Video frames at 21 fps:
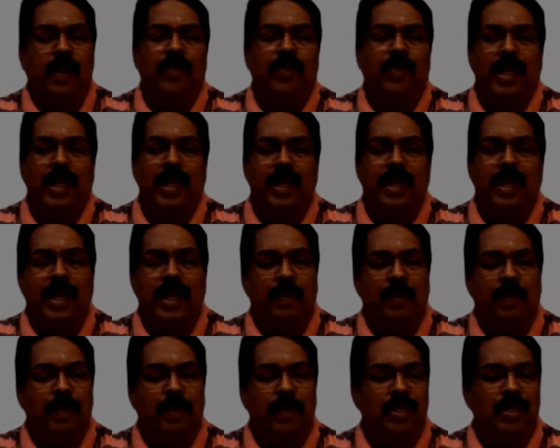of lateral
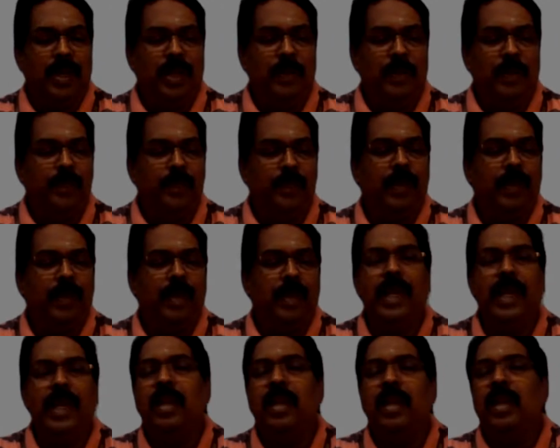dynamic study,
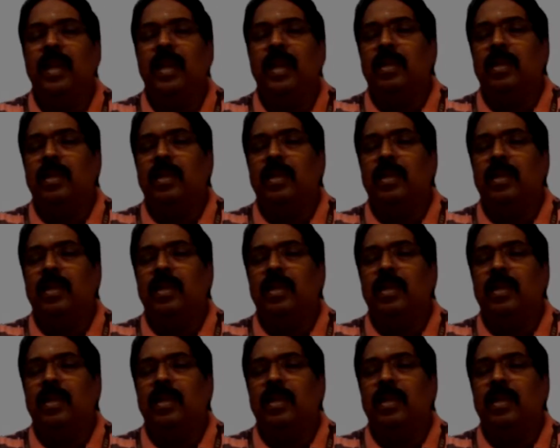right?